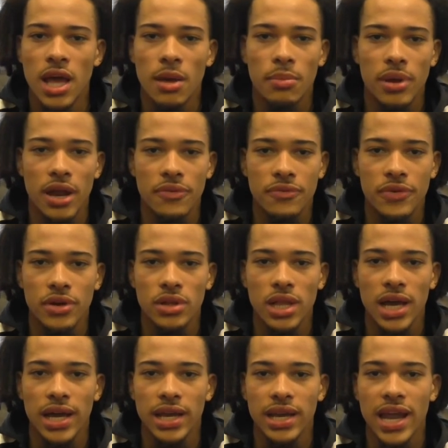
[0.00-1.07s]
but I feel
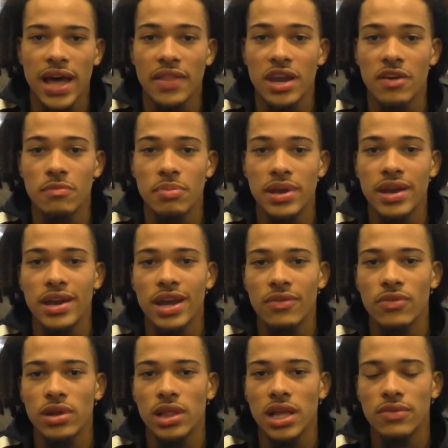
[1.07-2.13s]
like now that I've been at
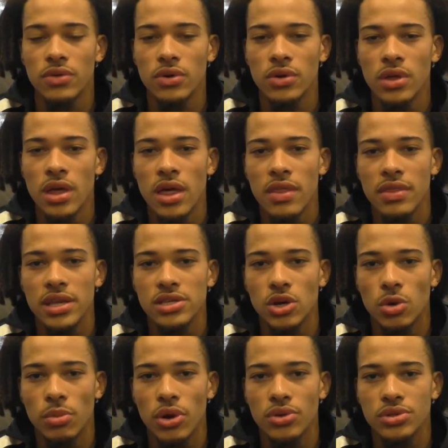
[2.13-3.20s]
every level, there's
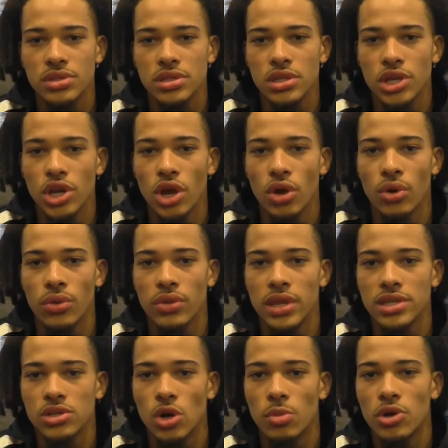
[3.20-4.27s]
almost
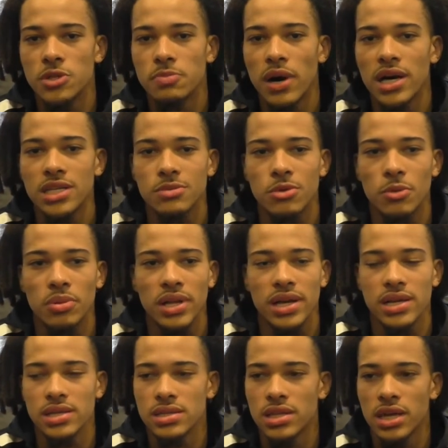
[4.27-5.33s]
basketball
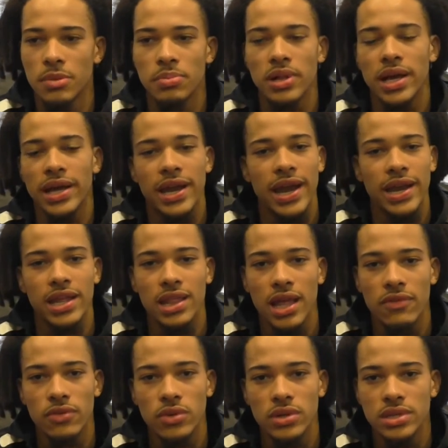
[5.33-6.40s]
players that can play at any level.